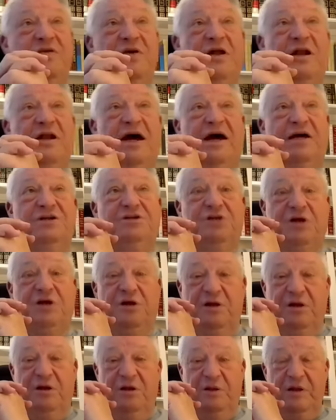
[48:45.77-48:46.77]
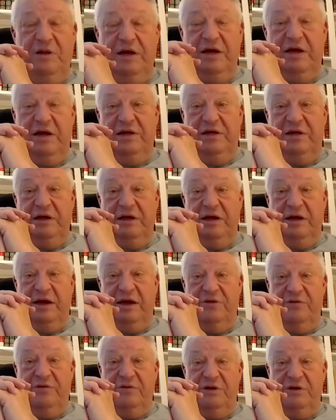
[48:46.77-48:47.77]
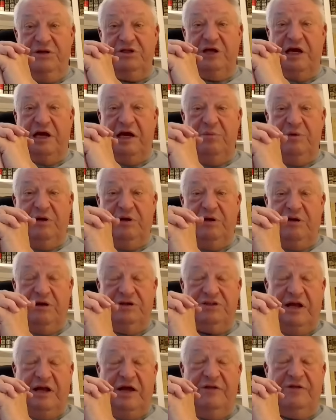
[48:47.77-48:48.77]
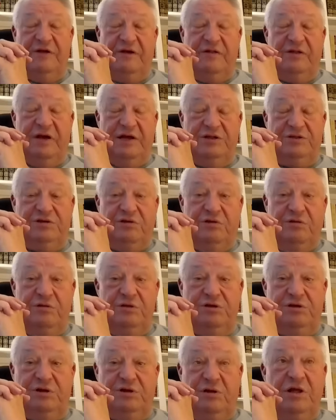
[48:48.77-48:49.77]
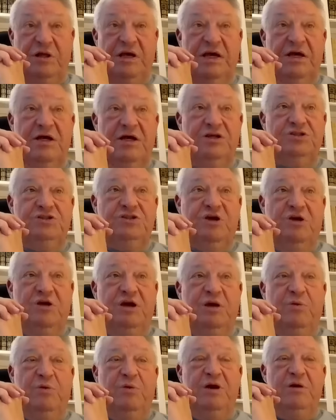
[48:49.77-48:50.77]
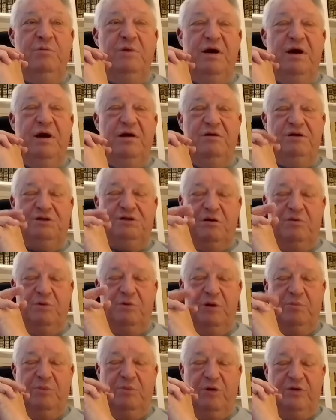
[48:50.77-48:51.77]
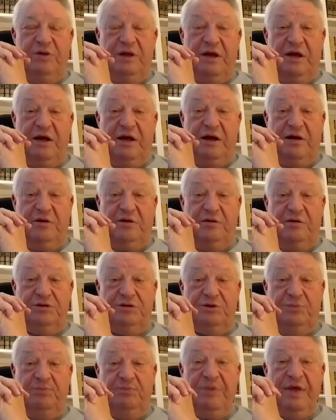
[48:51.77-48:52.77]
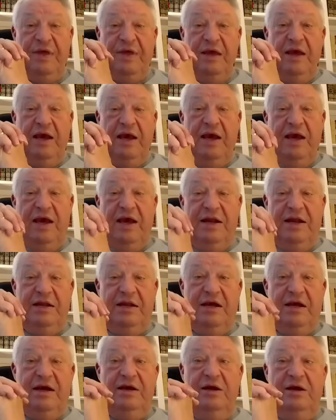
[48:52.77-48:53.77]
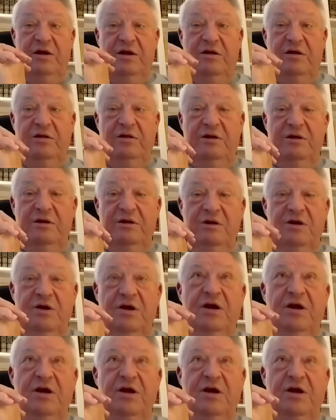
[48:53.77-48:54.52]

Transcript: the theological together in his commentaries, and I think that's crucial. So get William Hendrickson and read More Than Conquerors, and he'll